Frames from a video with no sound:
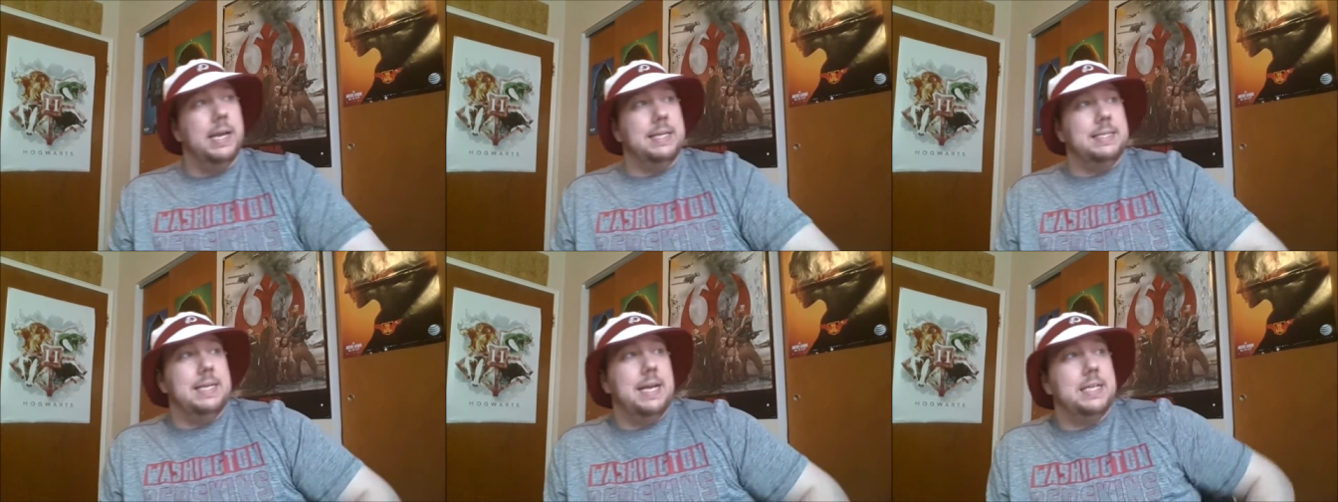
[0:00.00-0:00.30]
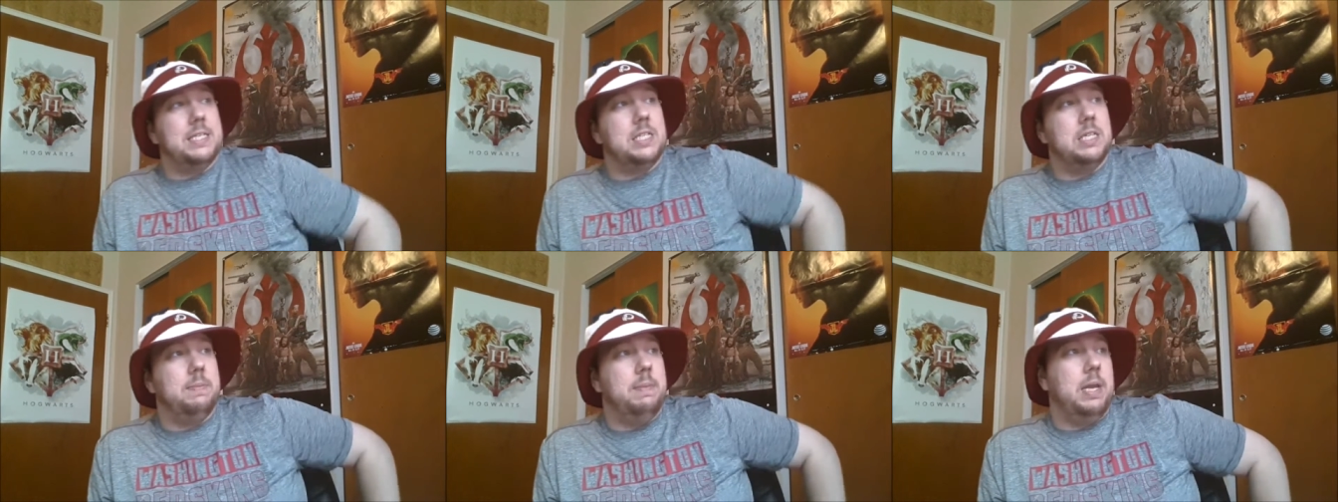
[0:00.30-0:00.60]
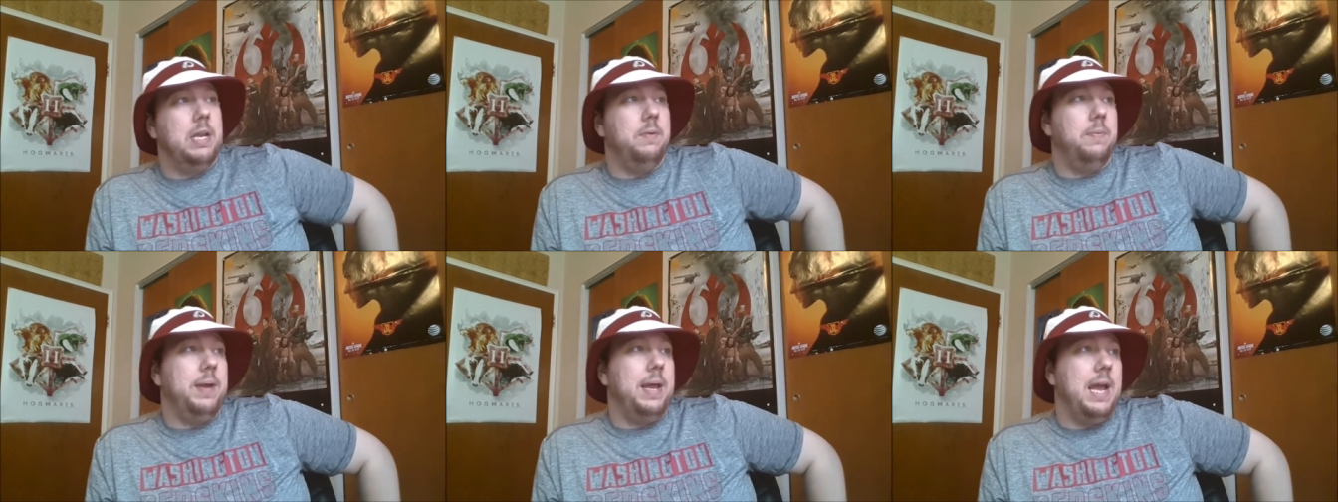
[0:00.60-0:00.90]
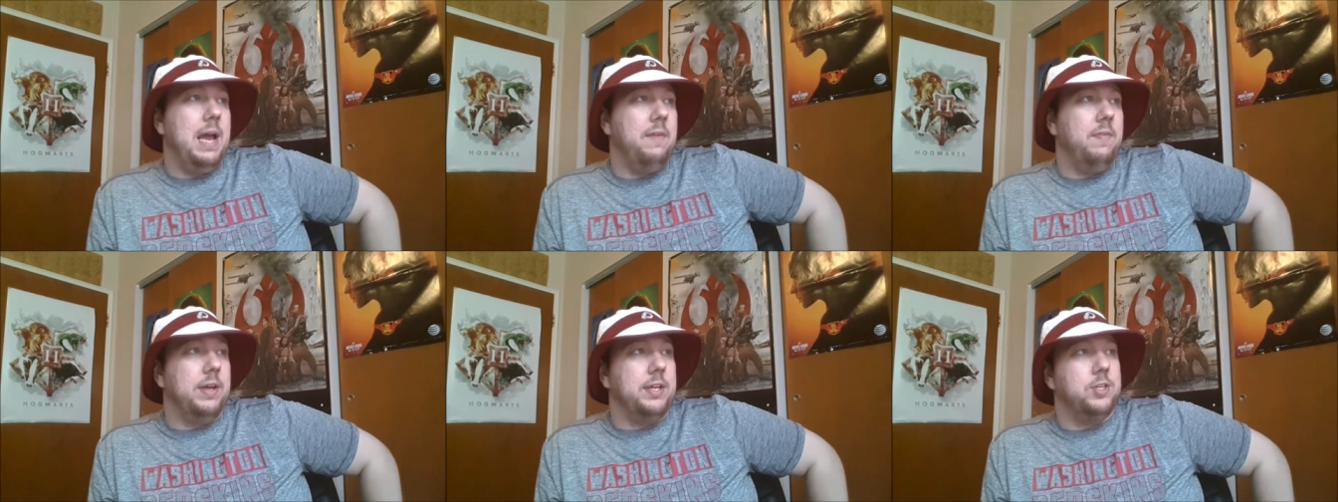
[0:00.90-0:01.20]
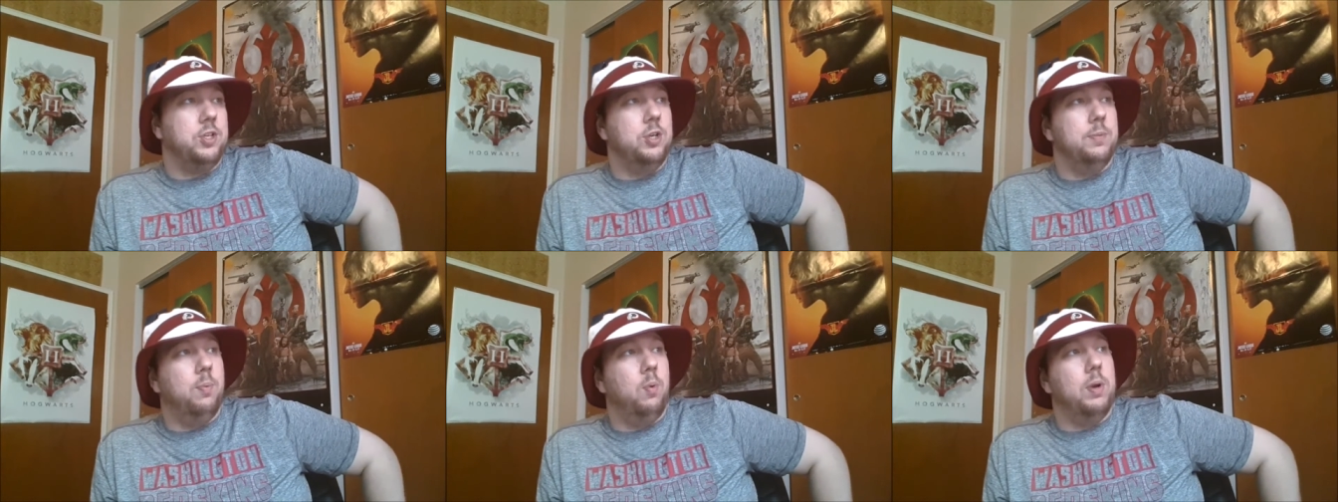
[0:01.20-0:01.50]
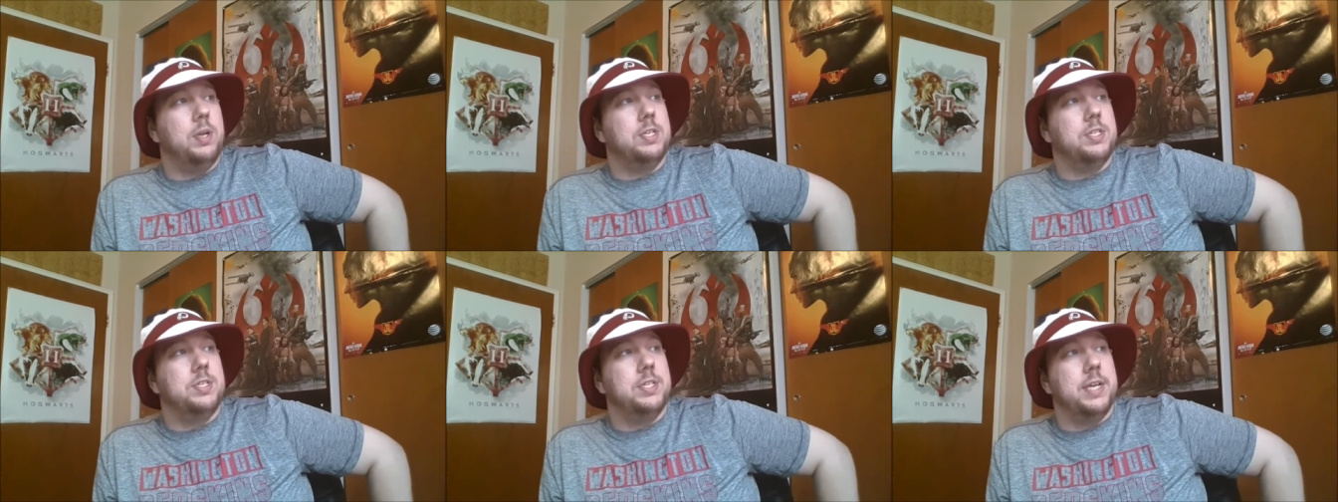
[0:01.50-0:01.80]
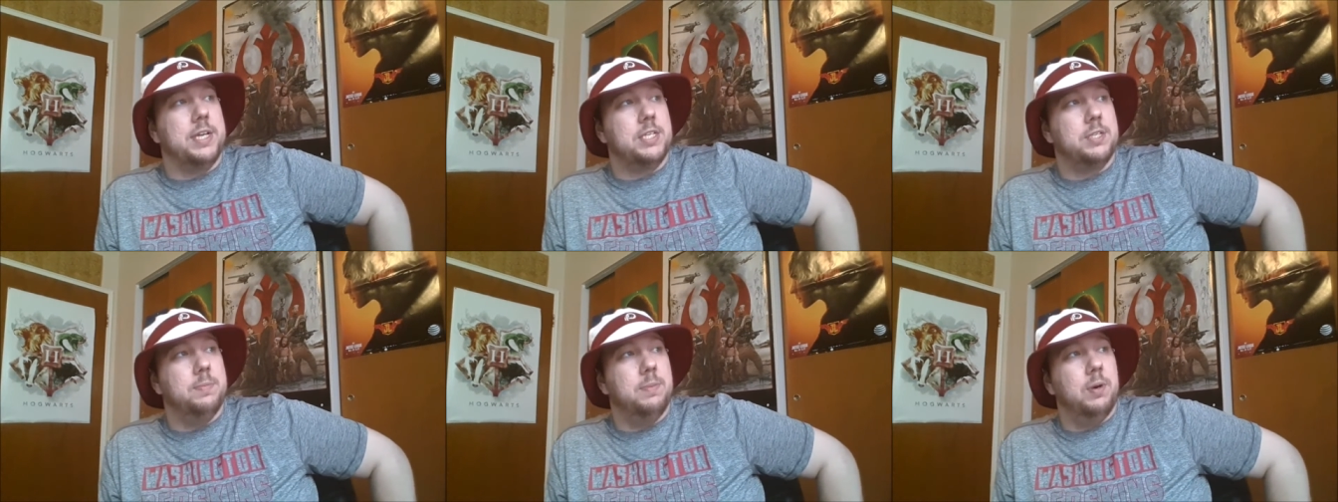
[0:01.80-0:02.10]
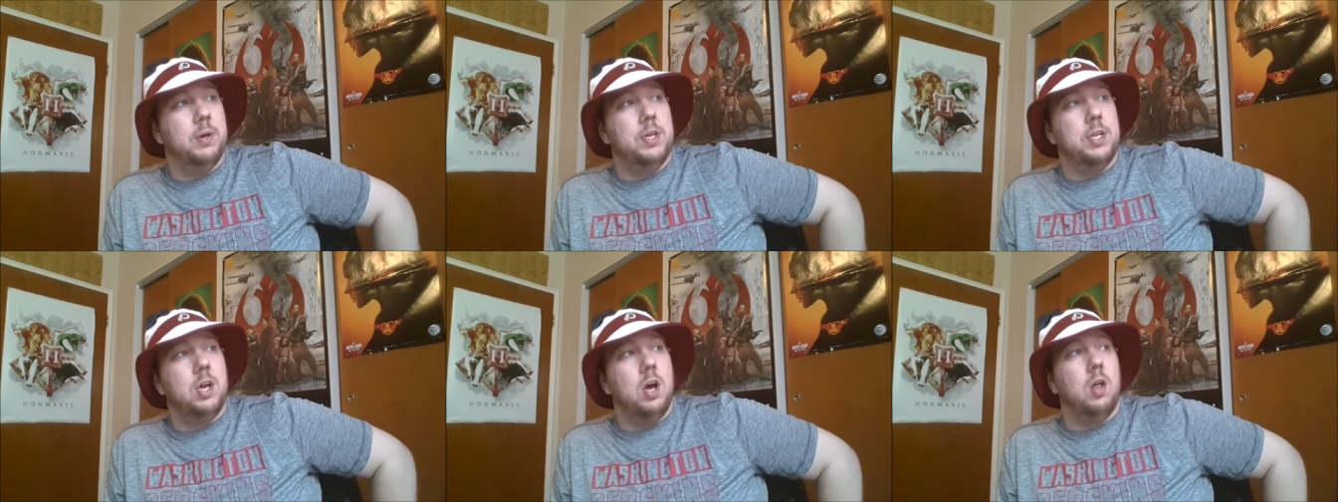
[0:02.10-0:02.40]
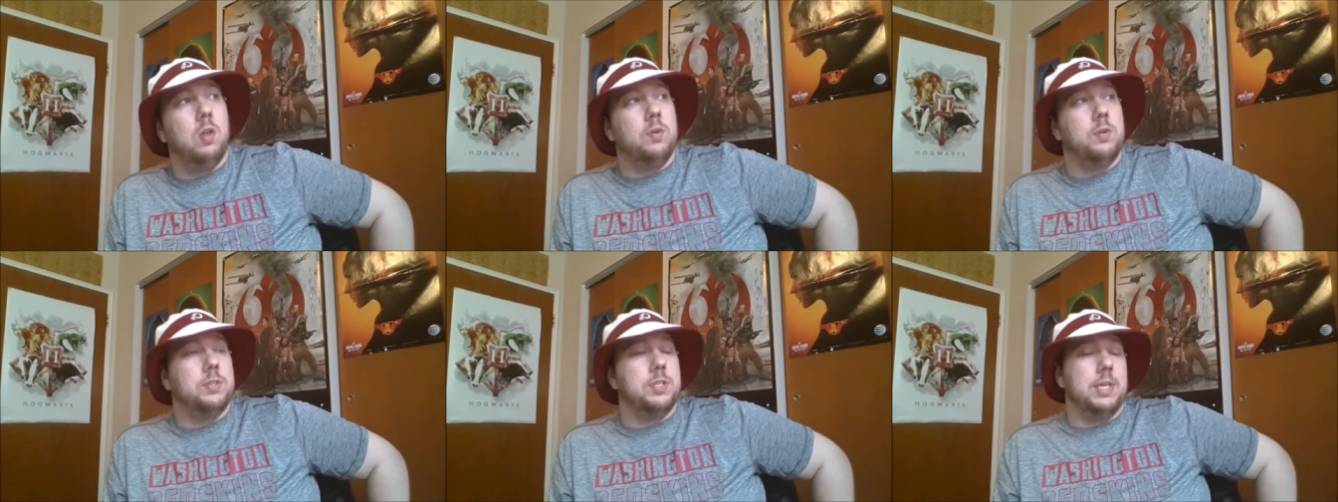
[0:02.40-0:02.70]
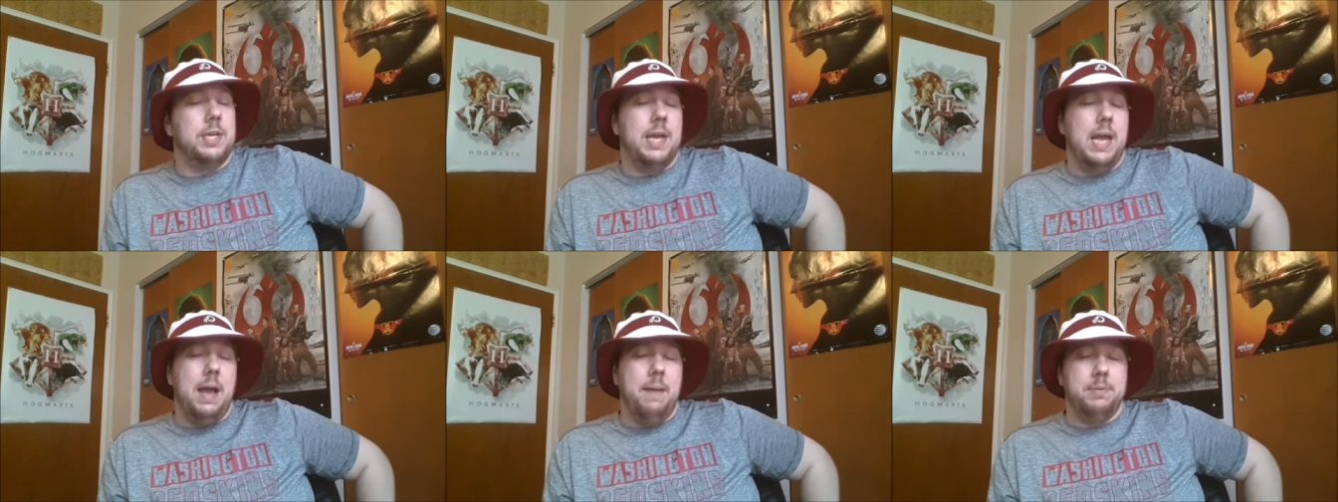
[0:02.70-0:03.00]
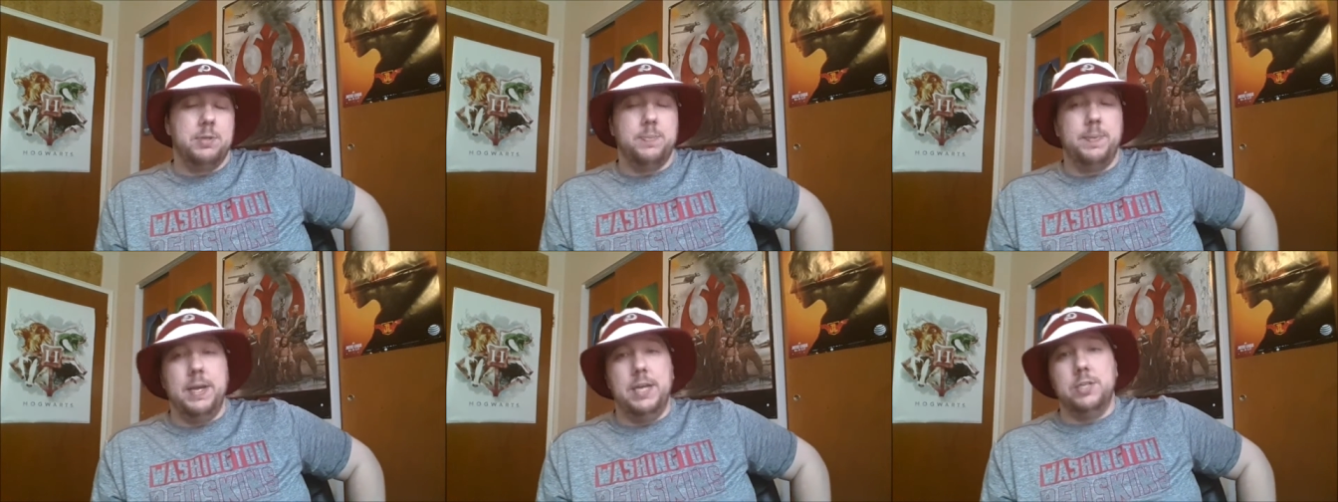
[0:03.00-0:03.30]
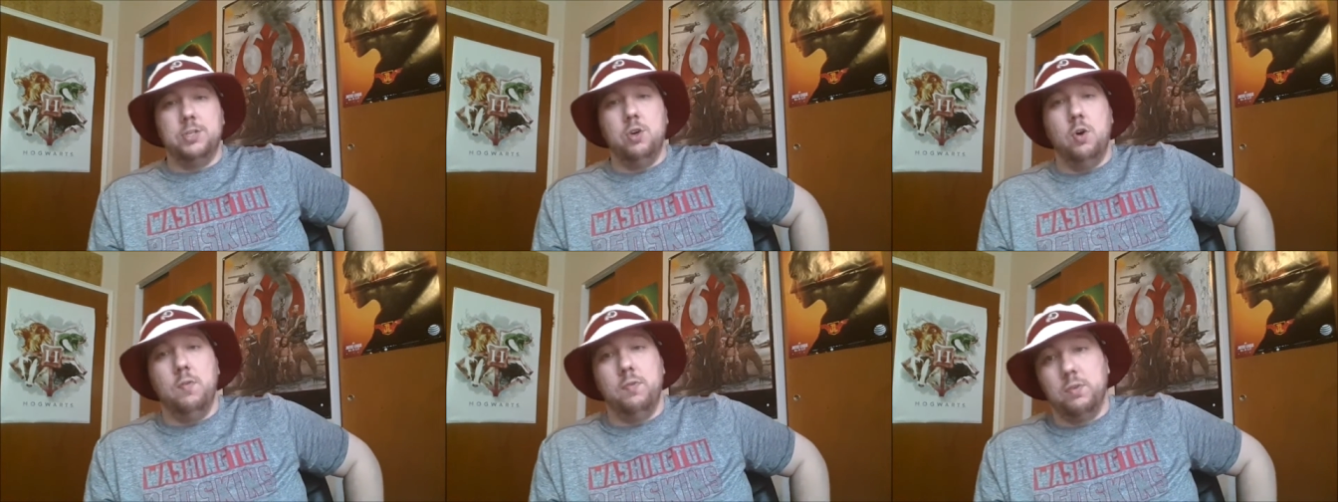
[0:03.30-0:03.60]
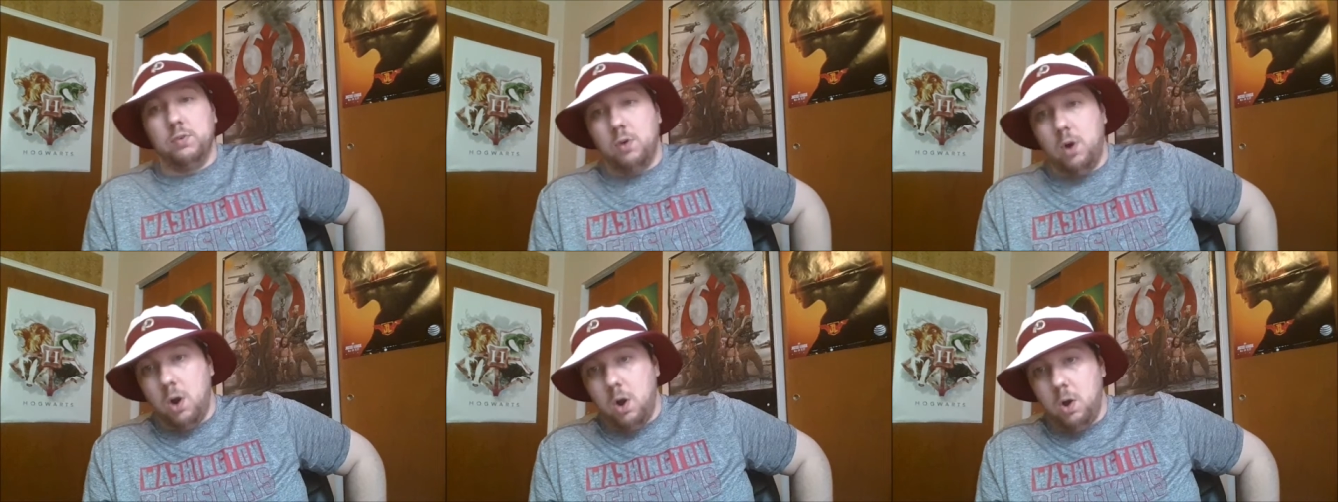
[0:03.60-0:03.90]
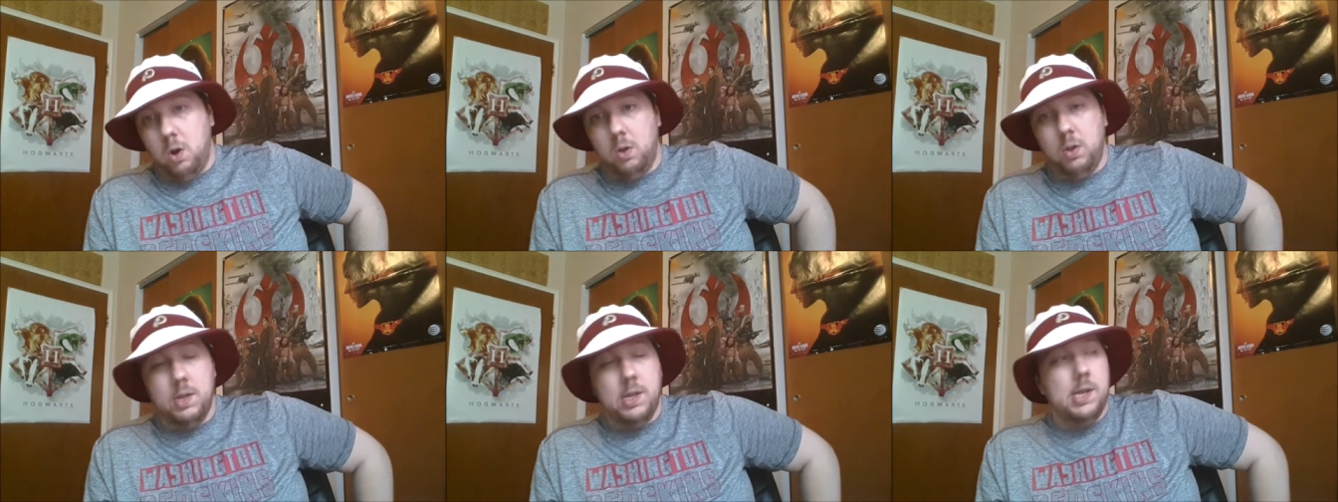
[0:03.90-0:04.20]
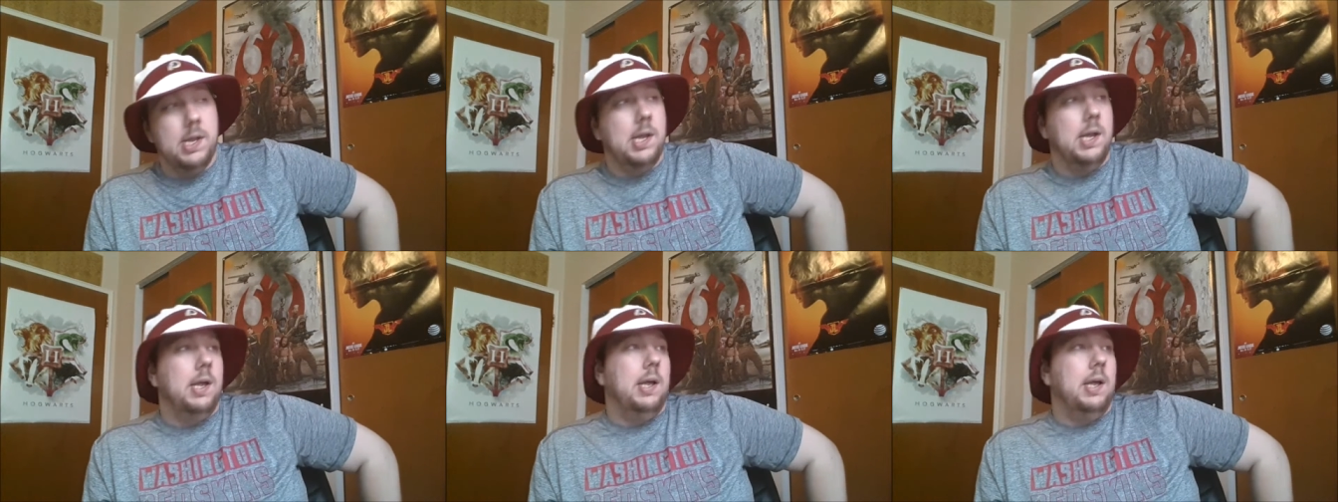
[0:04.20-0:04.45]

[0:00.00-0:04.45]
it's estimated we have like $2.6 million in cap space overall.